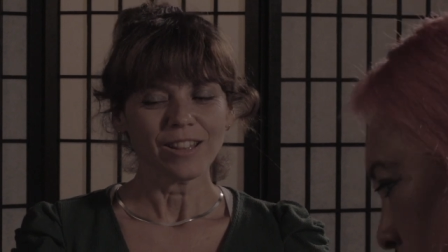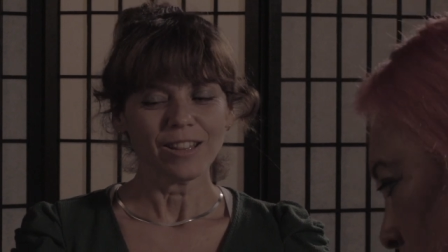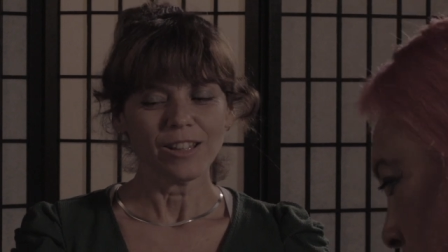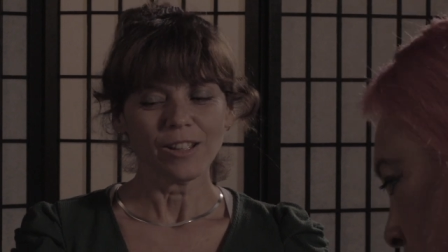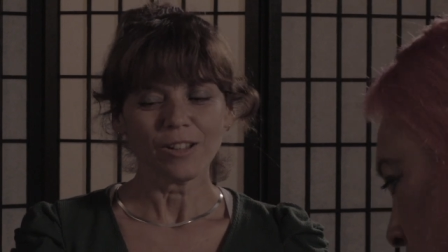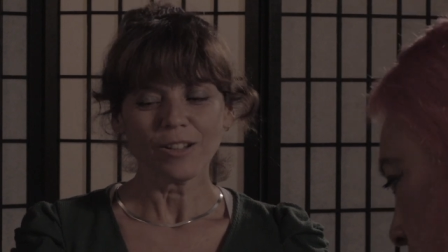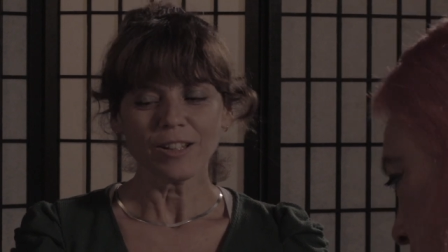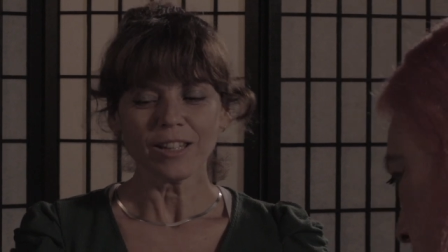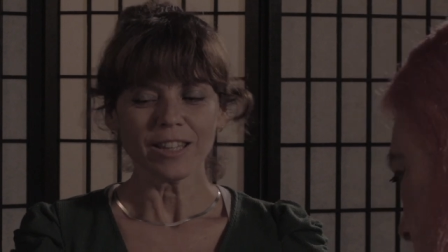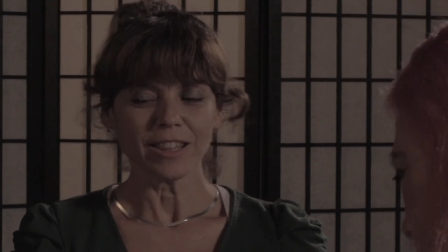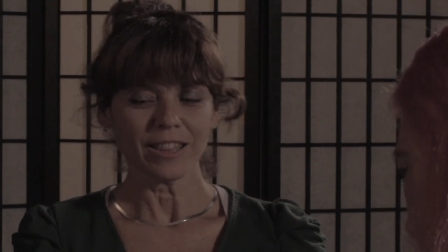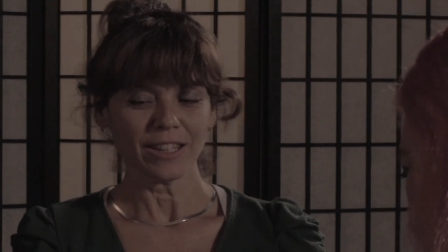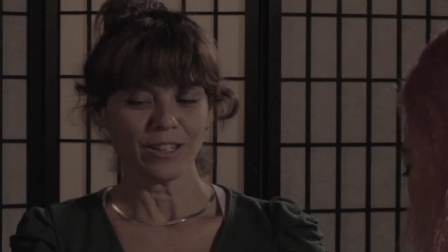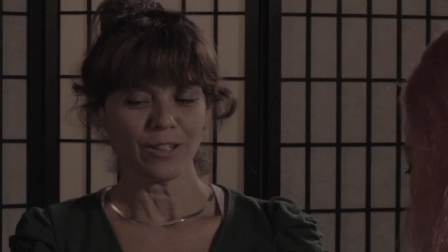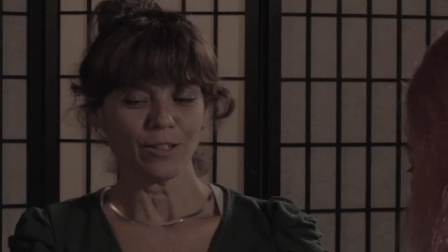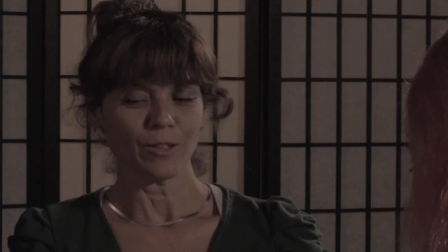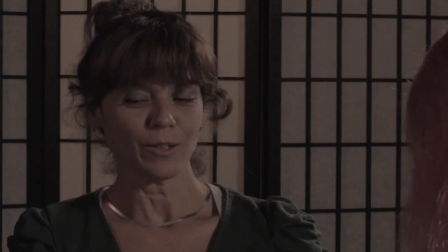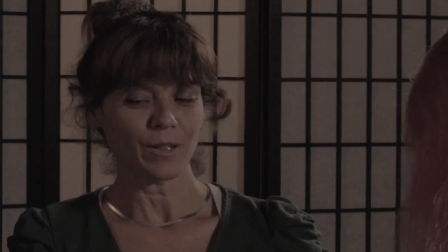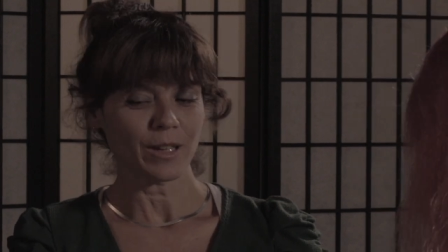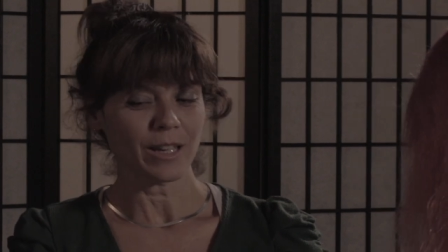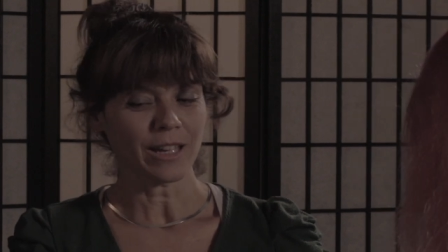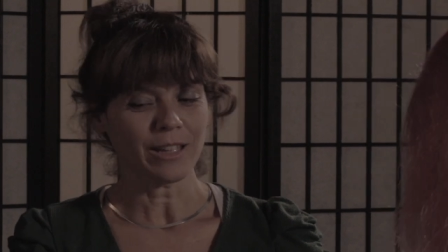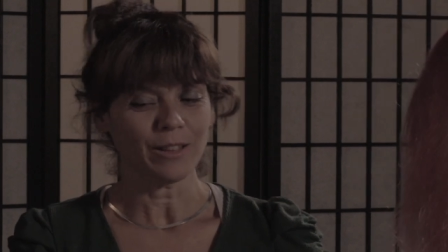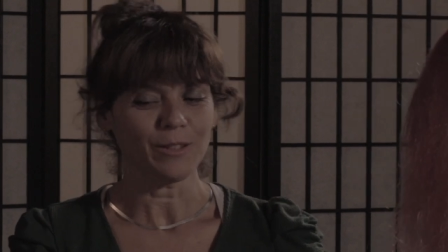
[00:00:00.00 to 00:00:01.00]
the only thing
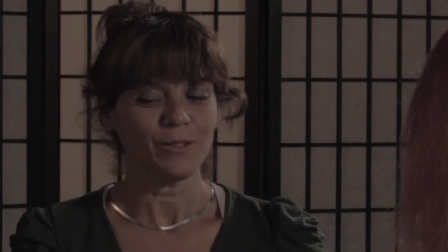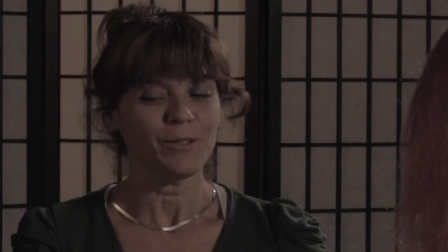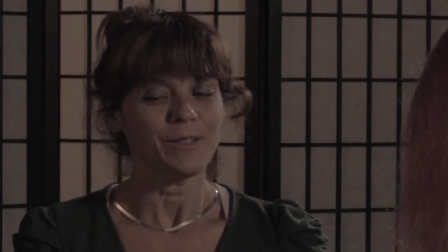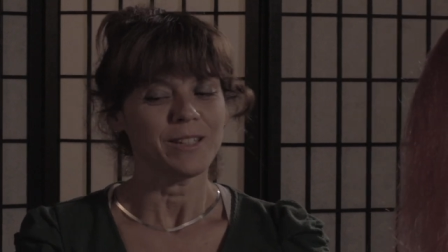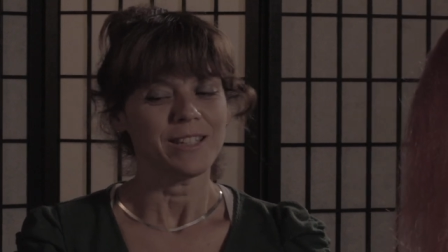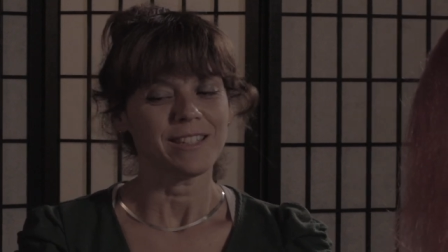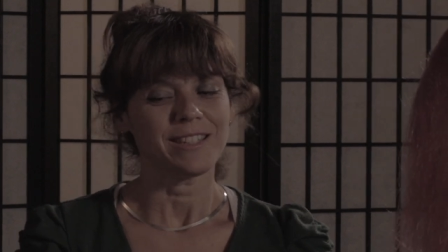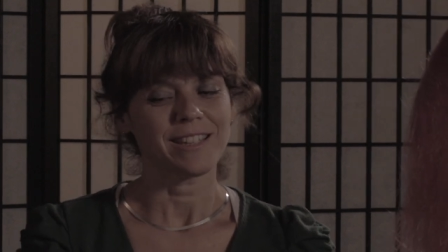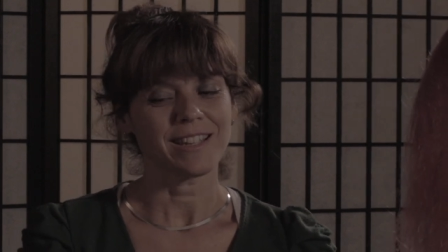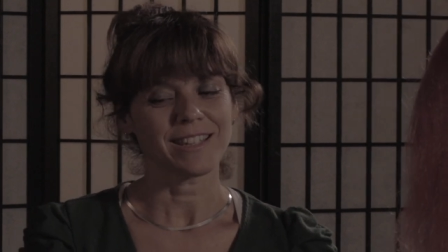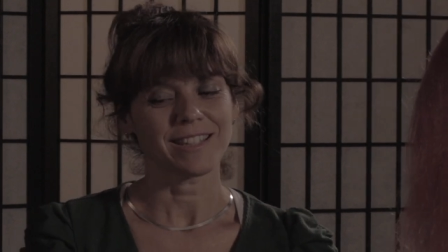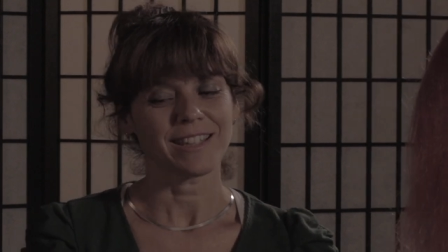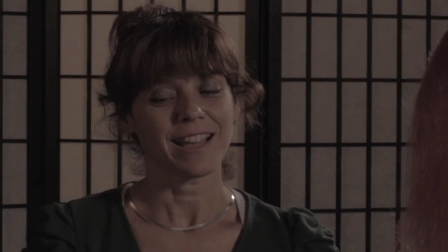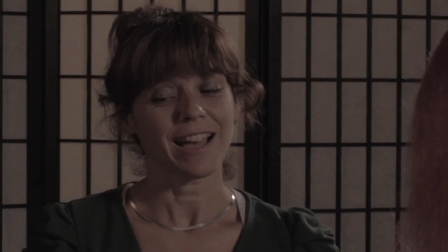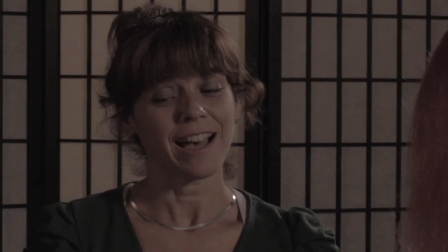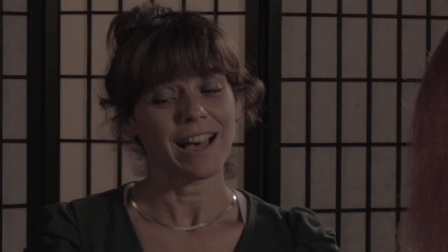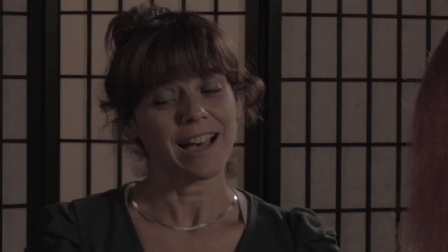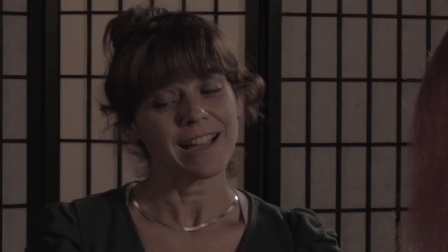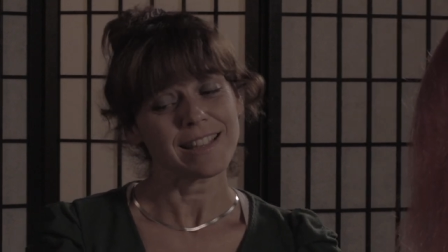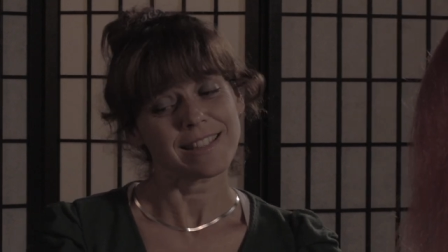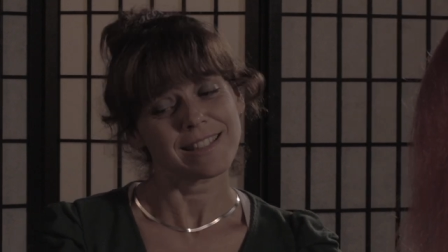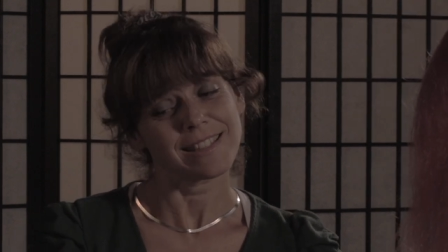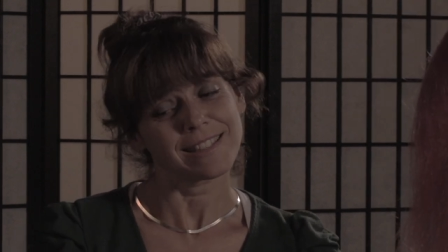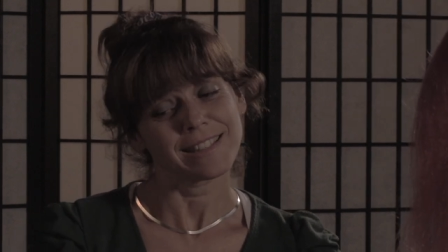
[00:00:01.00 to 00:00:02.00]
you can do is just
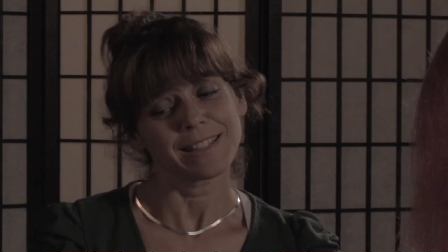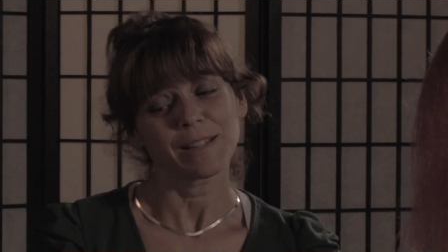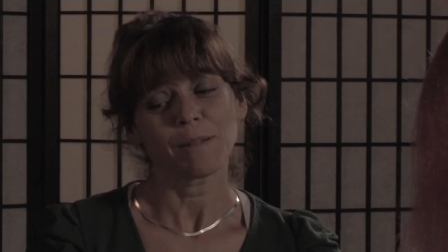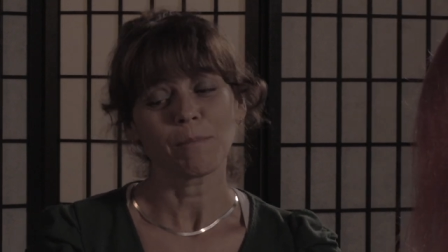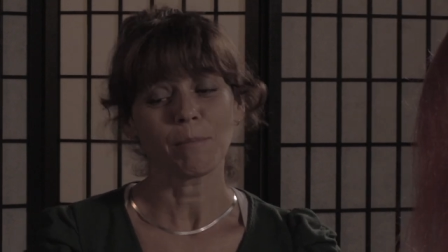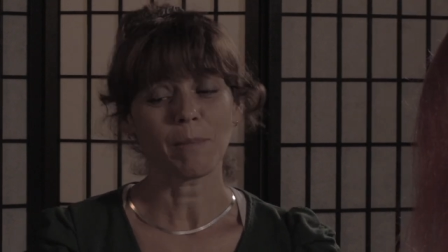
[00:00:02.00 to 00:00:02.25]
ask